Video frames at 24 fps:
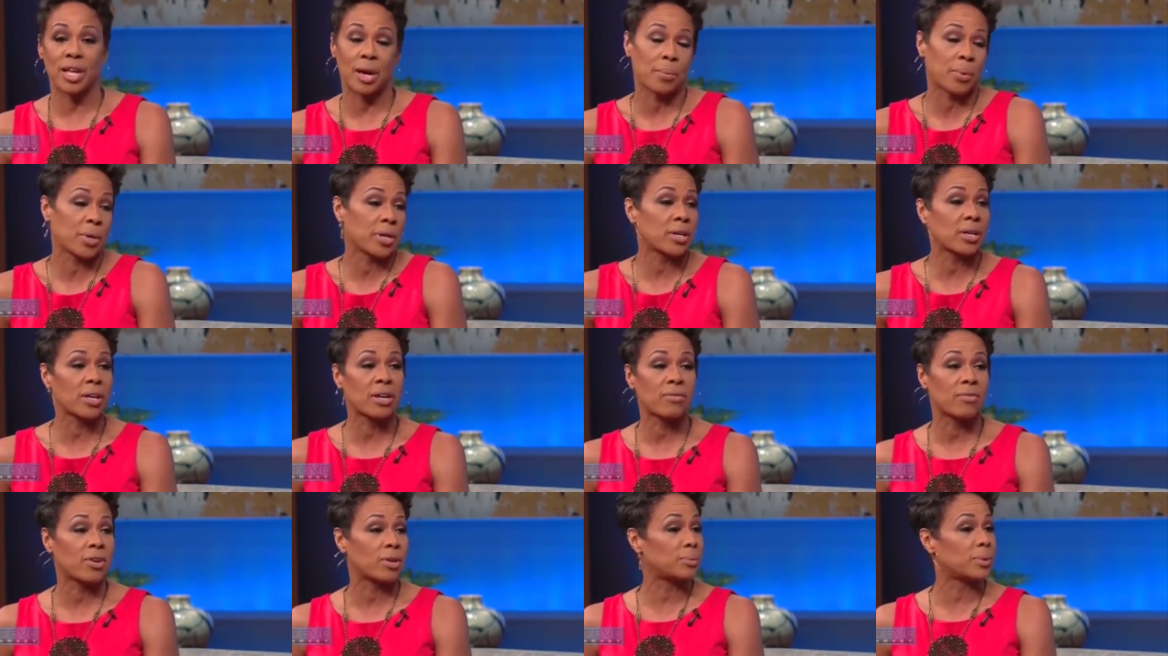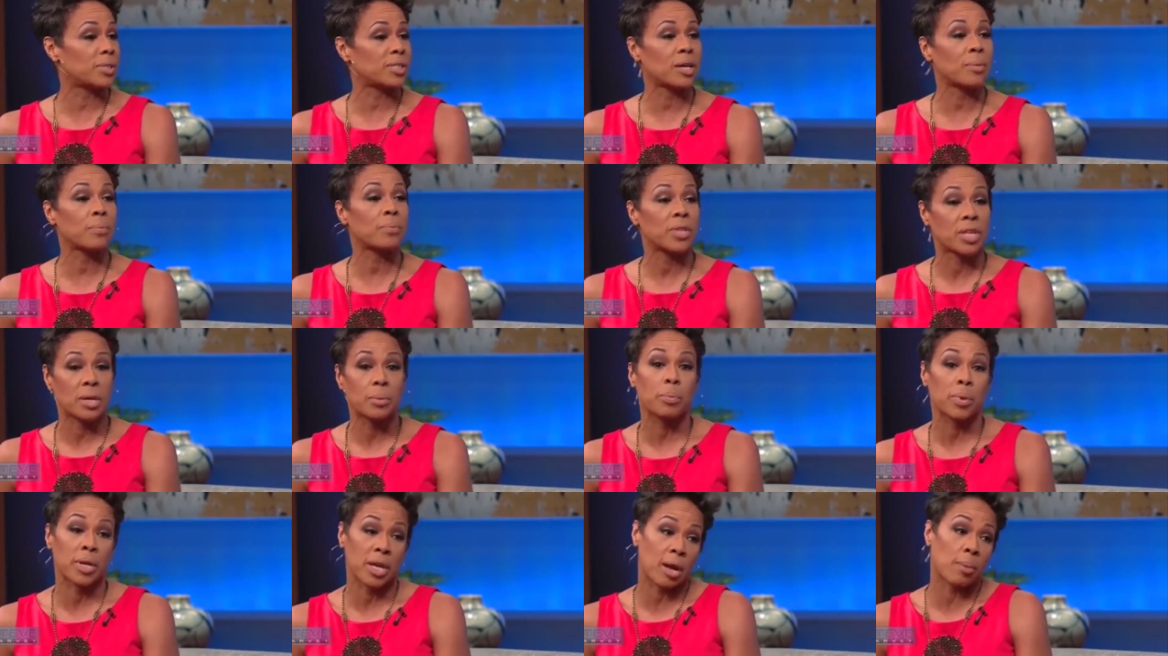I'm going to give up
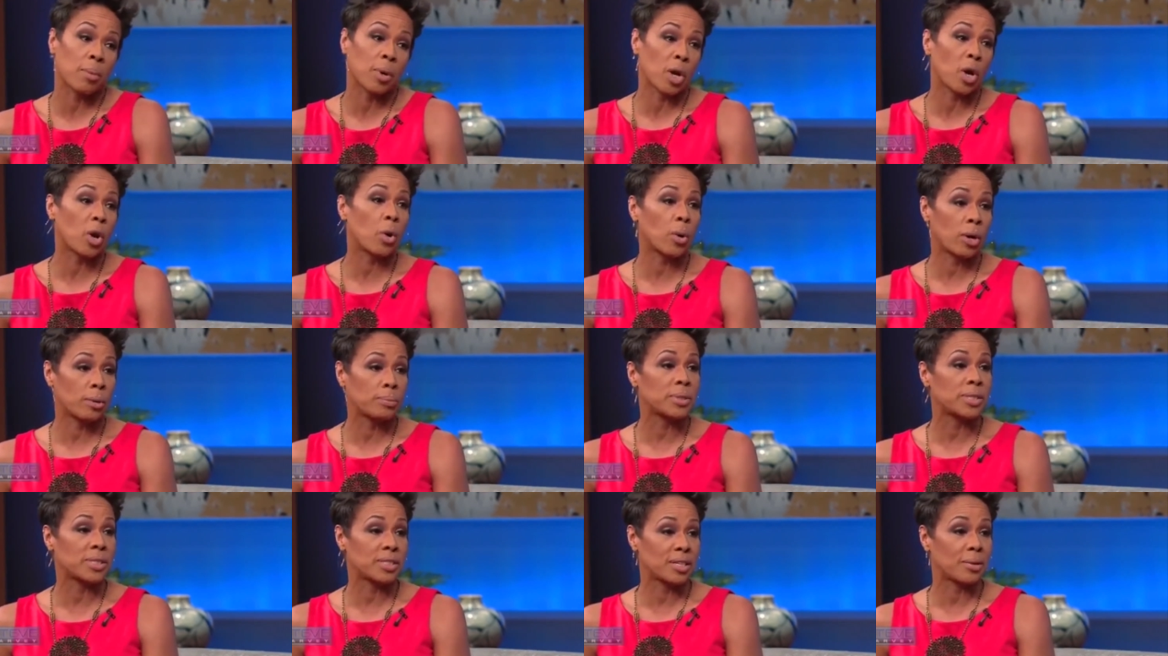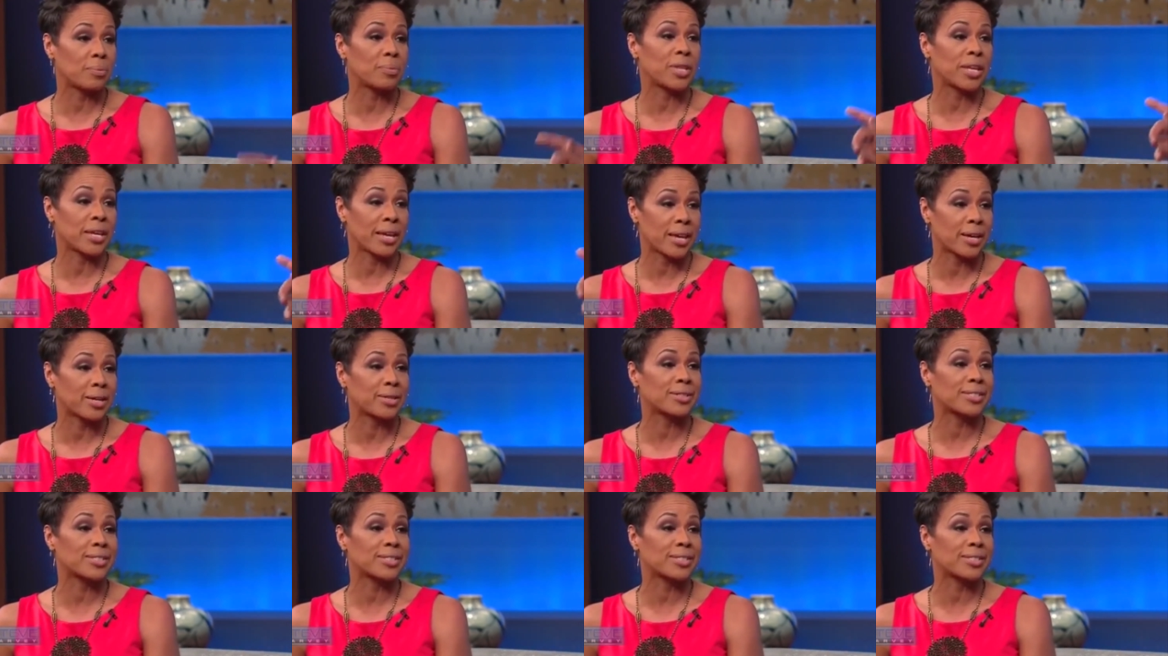something, but I'm going to go up to something See, else.